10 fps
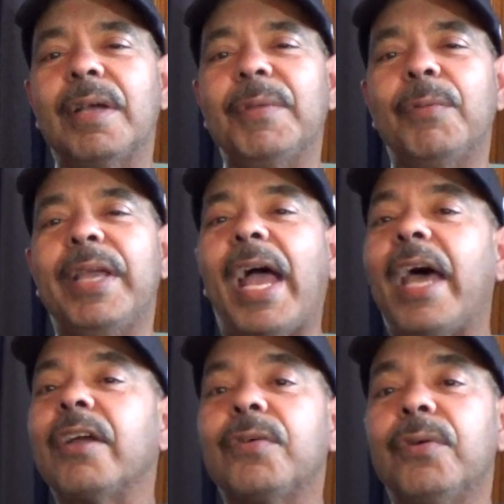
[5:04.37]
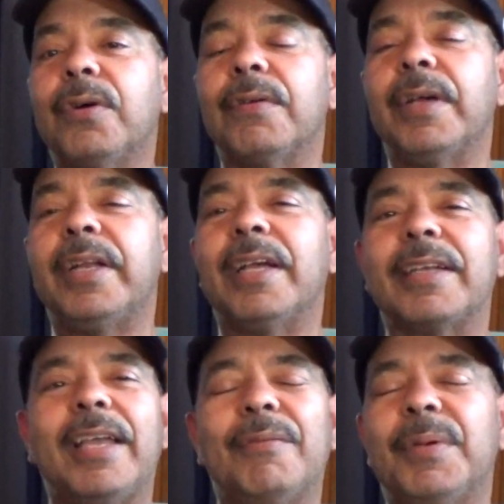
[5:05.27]
I mean, we had a crew already. I
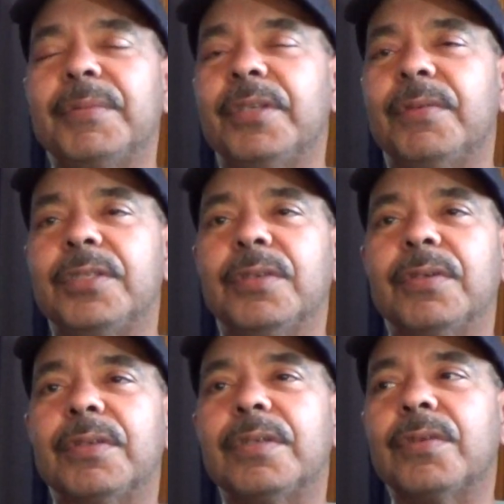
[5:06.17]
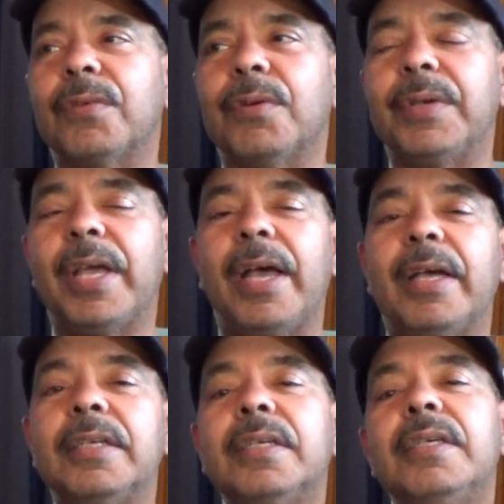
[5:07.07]
can't remember the original crew we had.